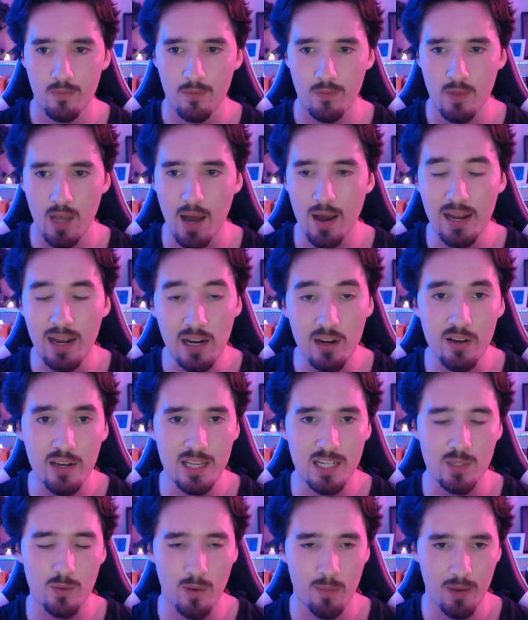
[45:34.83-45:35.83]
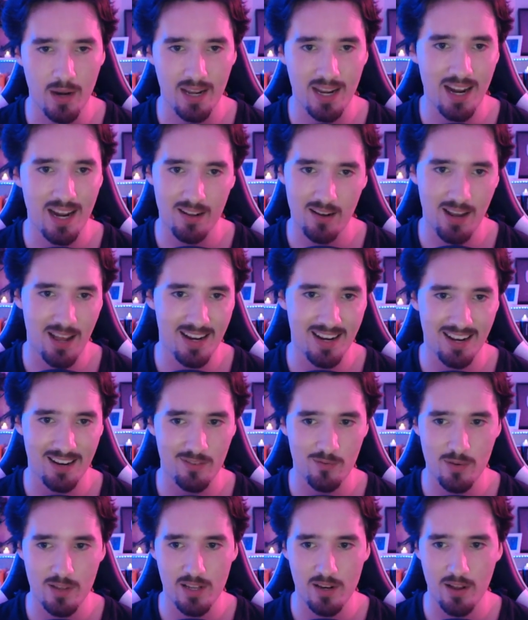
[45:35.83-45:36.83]
I can look into it, but I kind
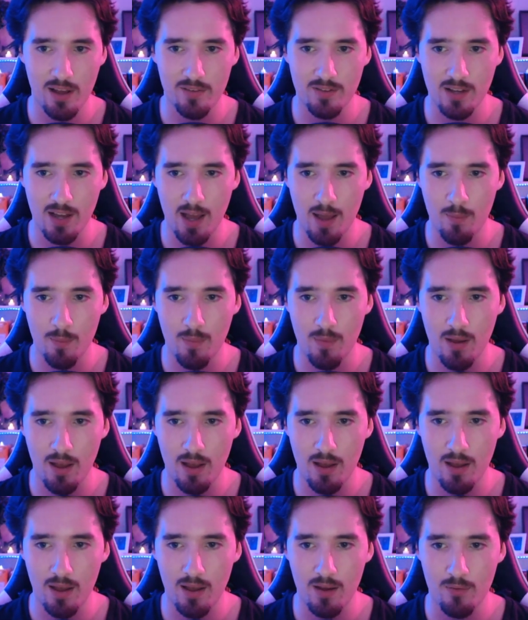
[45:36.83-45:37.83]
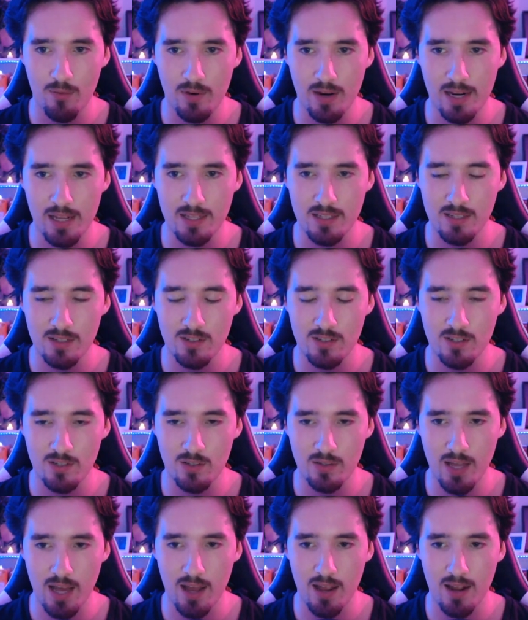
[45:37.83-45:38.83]
of really don't have time, really, to
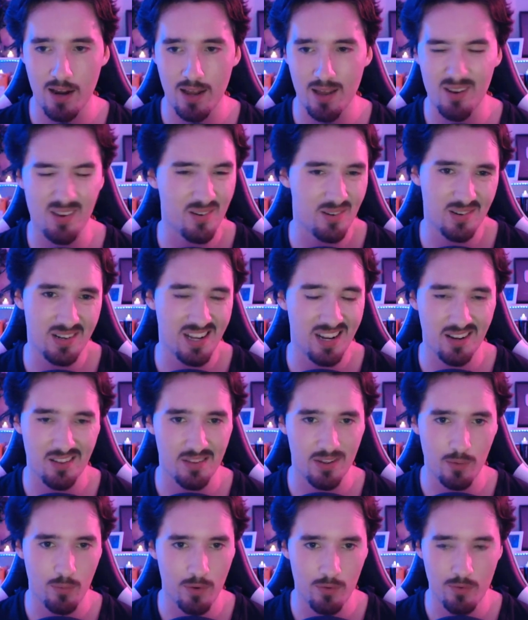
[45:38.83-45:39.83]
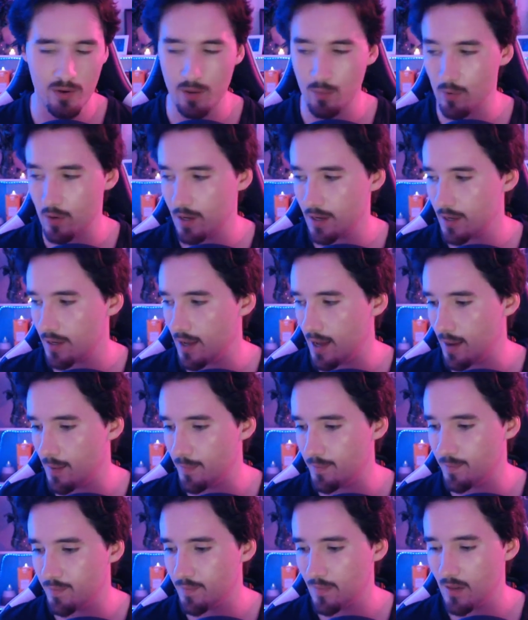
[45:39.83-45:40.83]
do that, and I don't think it would really work.
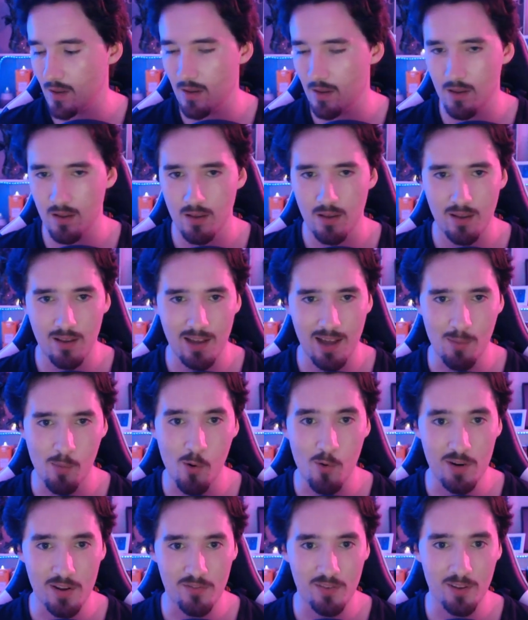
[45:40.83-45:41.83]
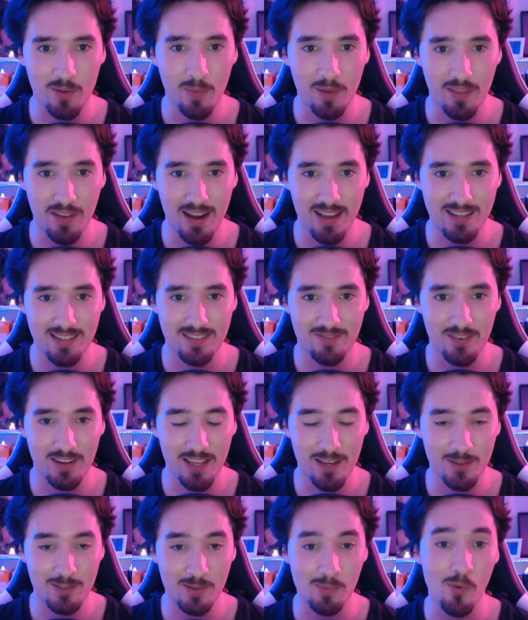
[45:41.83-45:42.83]
I'm already filming the next
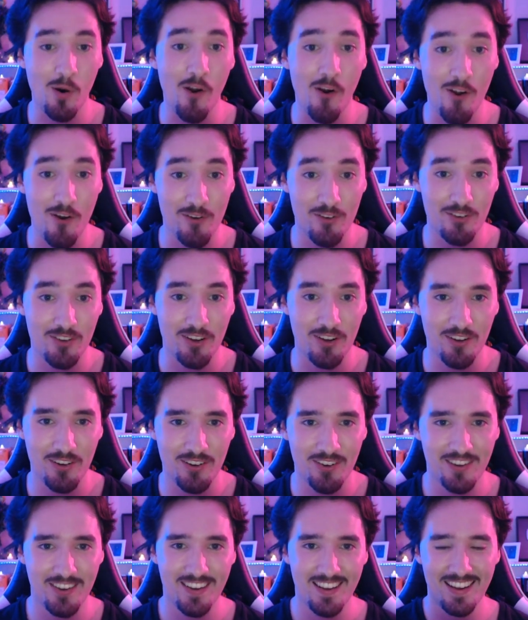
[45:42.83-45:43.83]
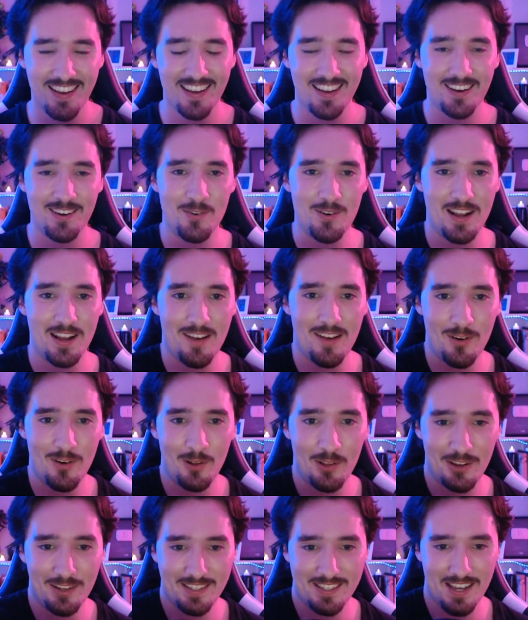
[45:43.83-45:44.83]
video tomorrow, so I don't really have a
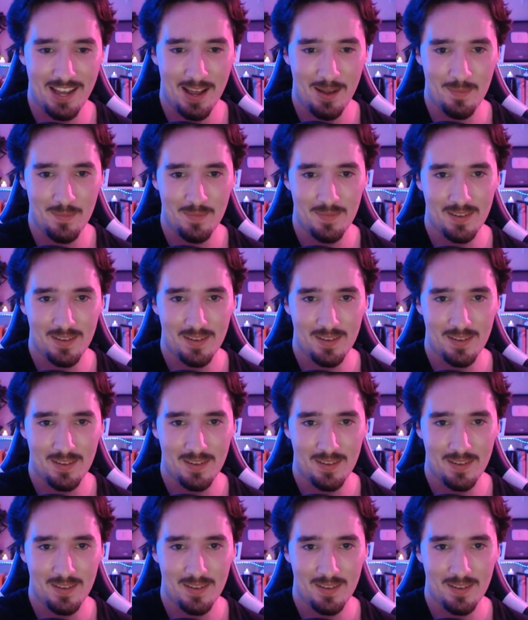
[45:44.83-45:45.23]
whole lot of time.